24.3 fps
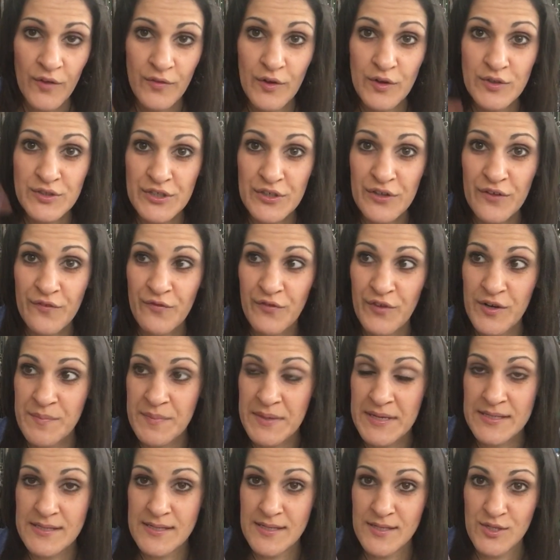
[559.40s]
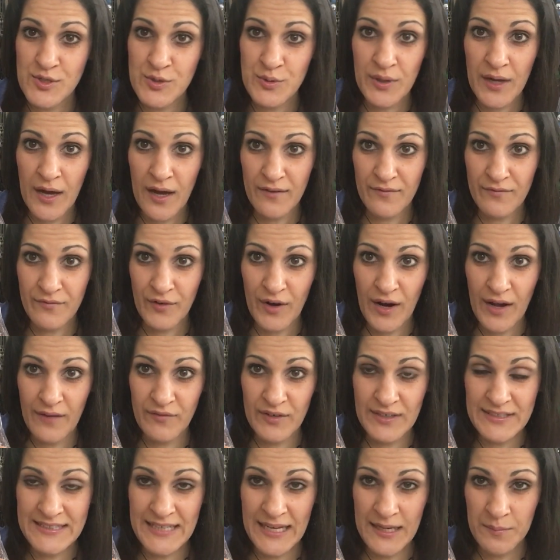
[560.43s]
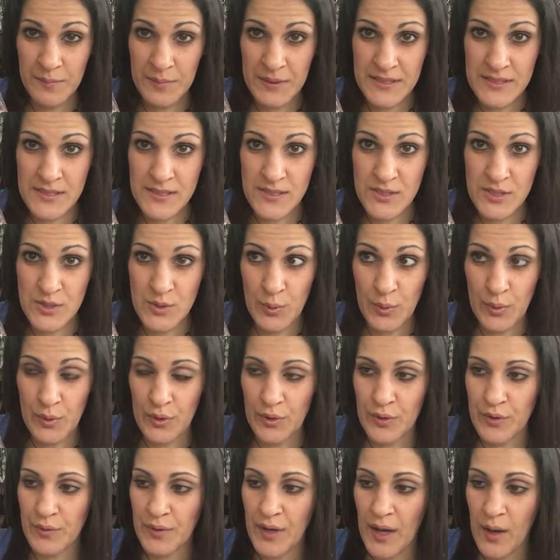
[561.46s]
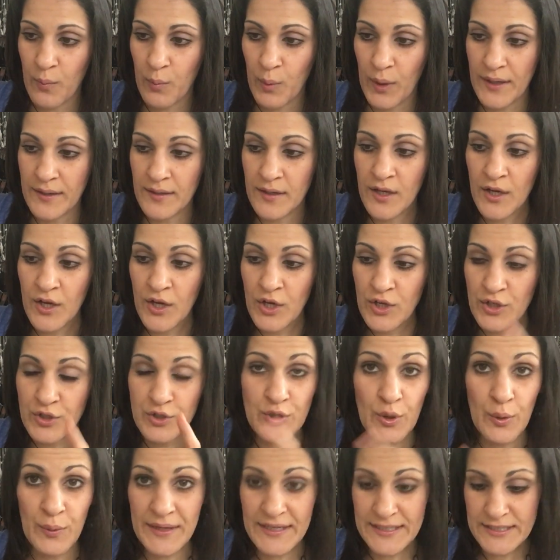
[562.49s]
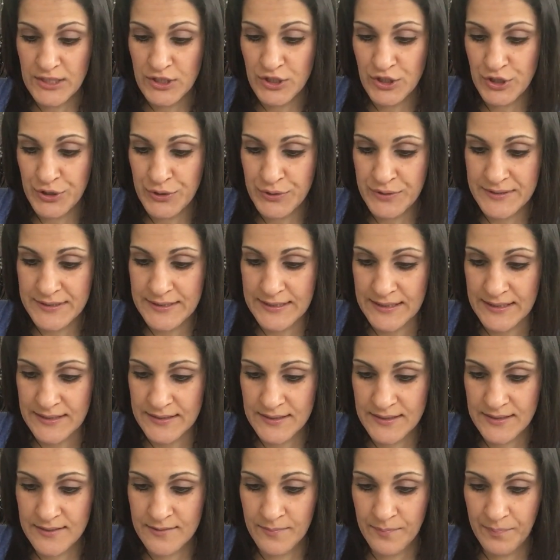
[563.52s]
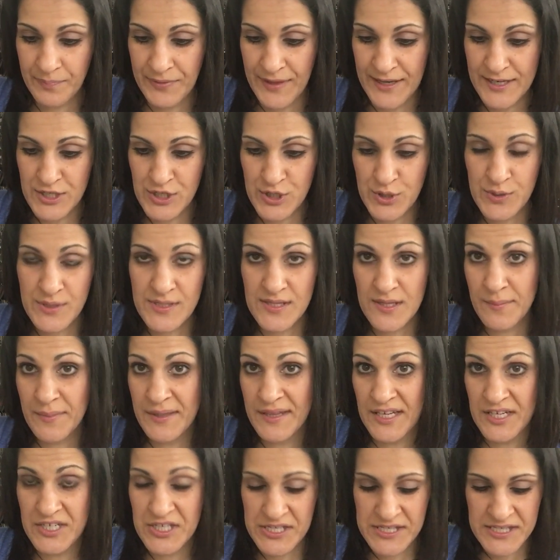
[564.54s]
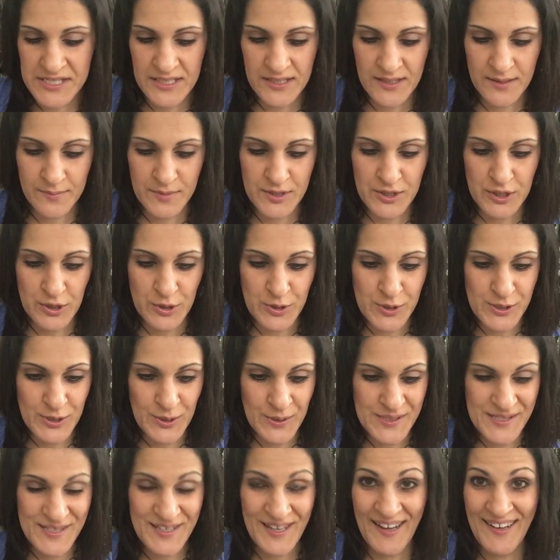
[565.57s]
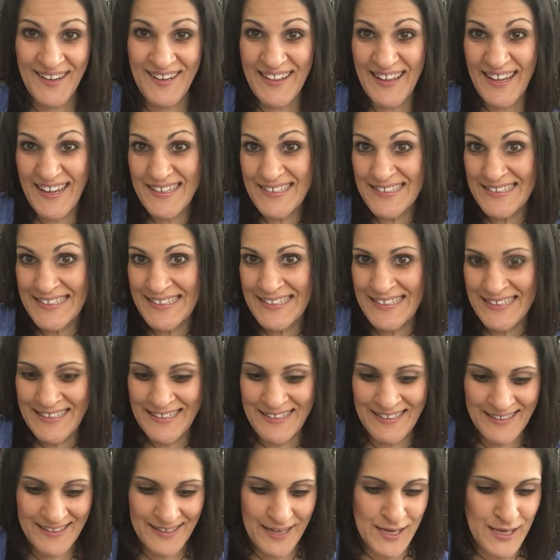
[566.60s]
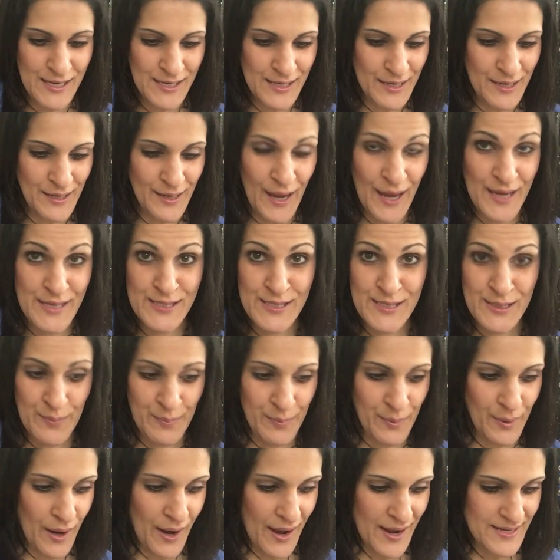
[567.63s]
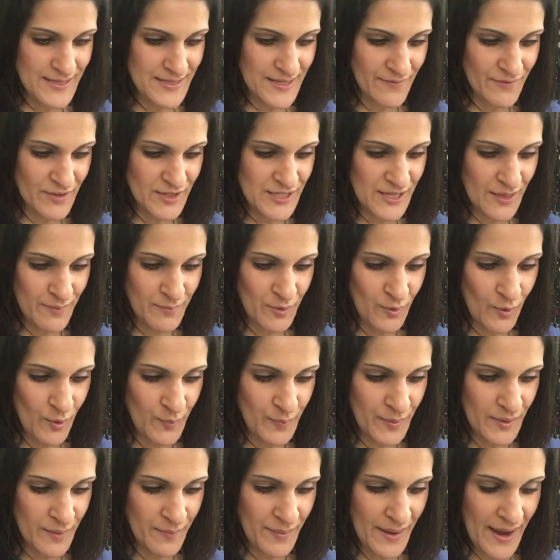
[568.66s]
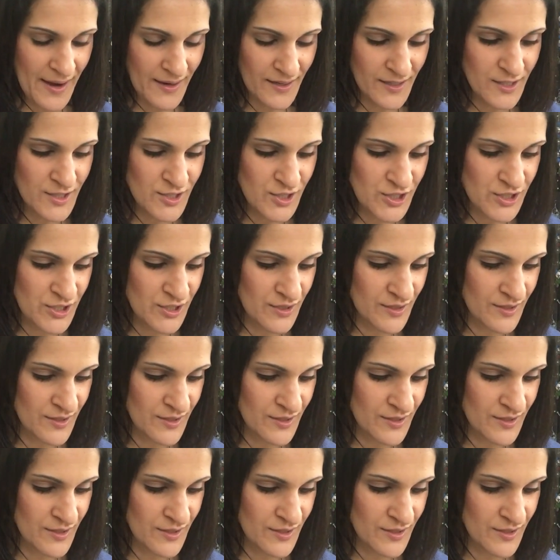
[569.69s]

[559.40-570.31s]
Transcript: Those are the free pieces you got. For every 10 pieces you order, you got one. You don't get to choose these. They choose them and they just send them to you, so it's kind of like nice surprise every time you open a package.